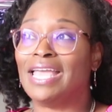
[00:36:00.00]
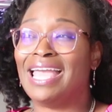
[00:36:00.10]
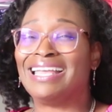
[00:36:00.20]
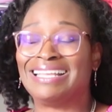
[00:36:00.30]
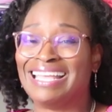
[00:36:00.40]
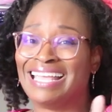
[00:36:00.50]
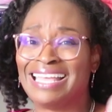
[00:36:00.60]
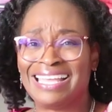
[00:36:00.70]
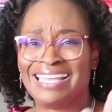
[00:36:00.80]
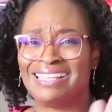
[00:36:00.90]

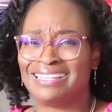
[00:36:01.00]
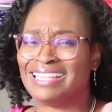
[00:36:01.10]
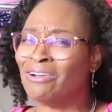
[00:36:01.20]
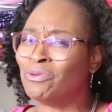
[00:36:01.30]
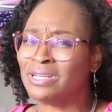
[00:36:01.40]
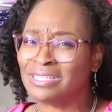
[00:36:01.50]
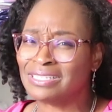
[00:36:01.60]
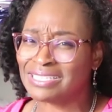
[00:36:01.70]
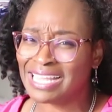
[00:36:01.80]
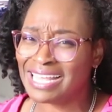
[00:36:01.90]
that
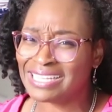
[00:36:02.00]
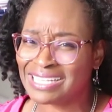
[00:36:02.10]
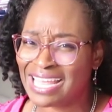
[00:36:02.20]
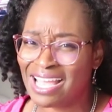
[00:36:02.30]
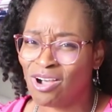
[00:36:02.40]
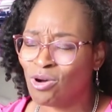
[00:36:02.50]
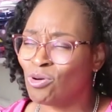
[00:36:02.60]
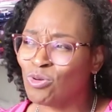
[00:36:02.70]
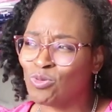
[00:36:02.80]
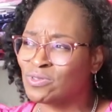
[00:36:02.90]

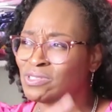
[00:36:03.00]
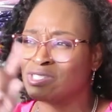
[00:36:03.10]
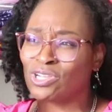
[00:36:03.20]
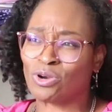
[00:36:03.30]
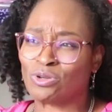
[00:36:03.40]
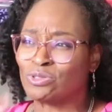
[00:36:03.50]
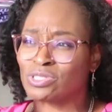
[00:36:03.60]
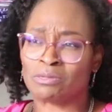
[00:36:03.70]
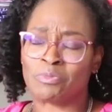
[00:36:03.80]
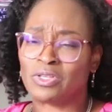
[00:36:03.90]
whole circle,
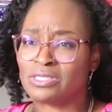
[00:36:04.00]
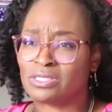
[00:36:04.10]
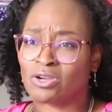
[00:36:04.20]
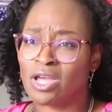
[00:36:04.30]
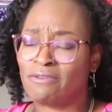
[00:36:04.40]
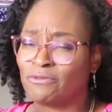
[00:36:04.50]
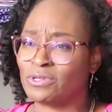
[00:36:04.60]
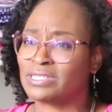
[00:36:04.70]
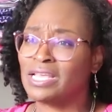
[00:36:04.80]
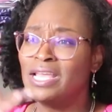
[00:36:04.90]
some
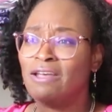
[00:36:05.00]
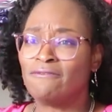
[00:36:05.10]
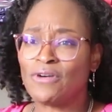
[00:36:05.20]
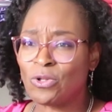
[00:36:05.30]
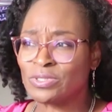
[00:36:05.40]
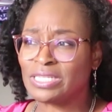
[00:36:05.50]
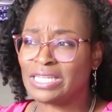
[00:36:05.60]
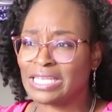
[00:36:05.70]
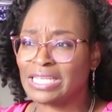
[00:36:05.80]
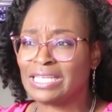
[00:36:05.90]
circumference, folding
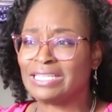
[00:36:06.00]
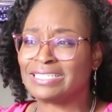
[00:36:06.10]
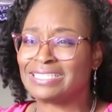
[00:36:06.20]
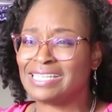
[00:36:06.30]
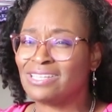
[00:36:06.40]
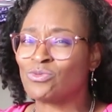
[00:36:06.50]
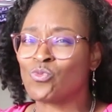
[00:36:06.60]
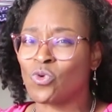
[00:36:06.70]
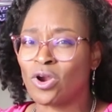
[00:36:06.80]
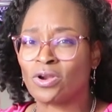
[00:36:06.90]
it in
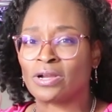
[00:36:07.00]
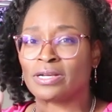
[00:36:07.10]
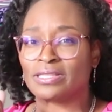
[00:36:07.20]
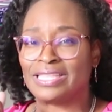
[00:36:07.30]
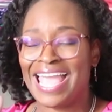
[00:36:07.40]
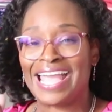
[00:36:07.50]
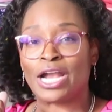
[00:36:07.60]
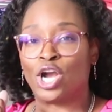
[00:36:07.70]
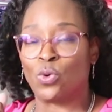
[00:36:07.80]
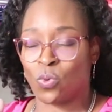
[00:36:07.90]
didn't work
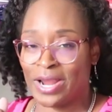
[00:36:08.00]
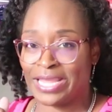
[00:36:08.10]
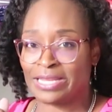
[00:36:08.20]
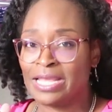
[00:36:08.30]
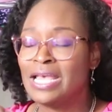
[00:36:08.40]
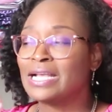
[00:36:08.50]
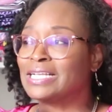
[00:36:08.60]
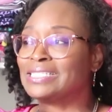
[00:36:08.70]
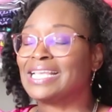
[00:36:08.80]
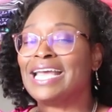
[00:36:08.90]
that great,
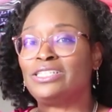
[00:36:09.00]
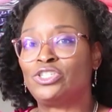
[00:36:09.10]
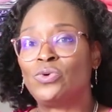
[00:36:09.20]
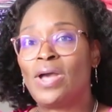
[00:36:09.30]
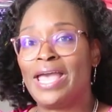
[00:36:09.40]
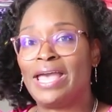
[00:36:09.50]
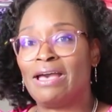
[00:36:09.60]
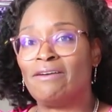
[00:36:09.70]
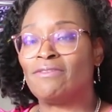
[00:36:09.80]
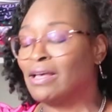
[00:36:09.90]
because I do
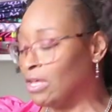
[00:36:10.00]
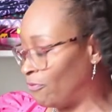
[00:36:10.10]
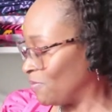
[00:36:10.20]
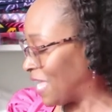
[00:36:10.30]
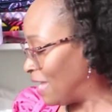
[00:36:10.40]
have, from the